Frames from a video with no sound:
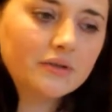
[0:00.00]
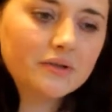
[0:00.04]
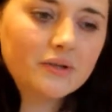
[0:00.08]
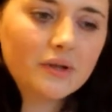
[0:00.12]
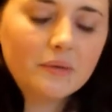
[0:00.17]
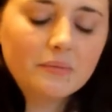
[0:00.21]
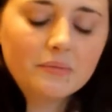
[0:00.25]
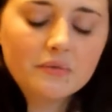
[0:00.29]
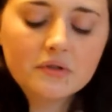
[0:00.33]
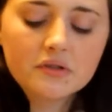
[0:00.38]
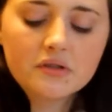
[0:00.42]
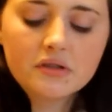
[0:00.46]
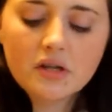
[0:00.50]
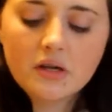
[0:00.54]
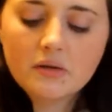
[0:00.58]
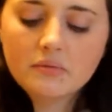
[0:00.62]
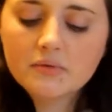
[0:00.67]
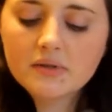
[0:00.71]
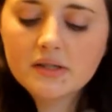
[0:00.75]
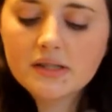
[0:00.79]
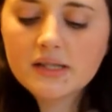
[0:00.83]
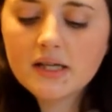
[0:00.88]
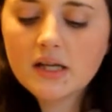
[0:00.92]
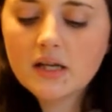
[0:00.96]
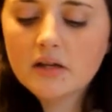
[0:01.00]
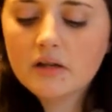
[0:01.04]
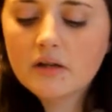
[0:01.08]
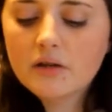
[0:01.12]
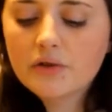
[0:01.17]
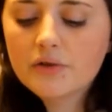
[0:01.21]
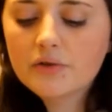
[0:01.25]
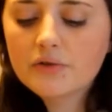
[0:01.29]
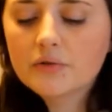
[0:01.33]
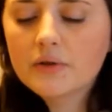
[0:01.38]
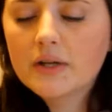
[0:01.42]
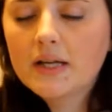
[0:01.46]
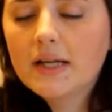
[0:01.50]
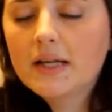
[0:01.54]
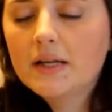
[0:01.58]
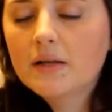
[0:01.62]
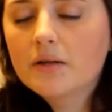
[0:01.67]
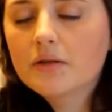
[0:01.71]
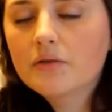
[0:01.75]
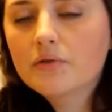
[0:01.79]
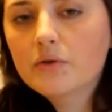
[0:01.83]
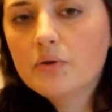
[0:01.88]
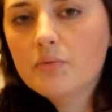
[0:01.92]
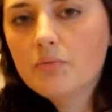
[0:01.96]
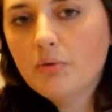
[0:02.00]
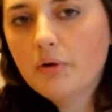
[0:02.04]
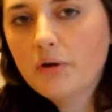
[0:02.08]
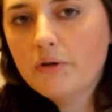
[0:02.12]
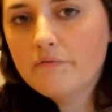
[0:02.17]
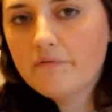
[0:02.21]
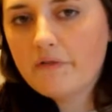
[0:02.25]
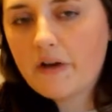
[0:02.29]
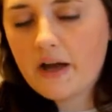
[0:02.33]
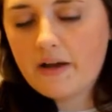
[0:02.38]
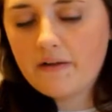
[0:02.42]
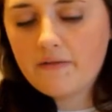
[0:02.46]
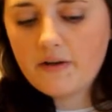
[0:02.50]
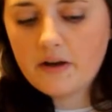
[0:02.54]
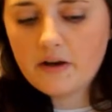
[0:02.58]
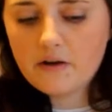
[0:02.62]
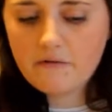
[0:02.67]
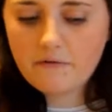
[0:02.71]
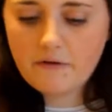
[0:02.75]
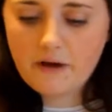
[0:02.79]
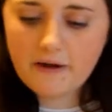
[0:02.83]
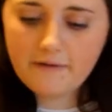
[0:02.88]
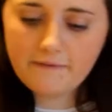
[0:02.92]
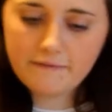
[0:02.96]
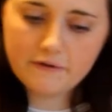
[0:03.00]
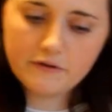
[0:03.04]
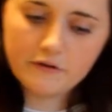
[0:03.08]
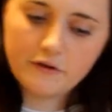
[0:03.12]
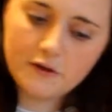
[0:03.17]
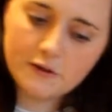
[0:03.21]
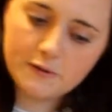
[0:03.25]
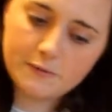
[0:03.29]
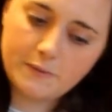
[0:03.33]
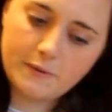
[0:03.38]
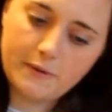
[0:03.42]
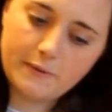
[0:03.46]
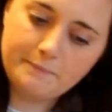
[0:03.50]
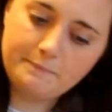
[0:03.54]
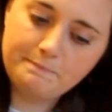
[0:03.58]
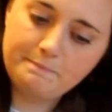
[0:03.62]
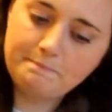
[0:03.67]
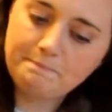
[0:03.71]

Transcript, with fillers: So I'm gonna, just, I'm gonna say three, three point five out of five for this one.